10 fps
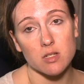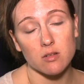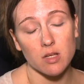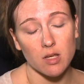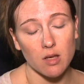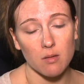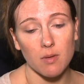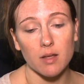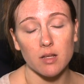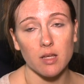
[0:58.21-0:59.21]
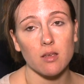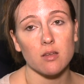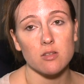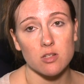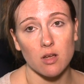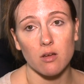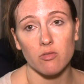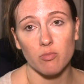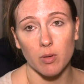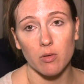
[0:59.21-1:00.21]
He um, had leakage
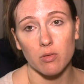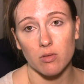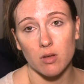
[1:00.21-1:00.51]
of both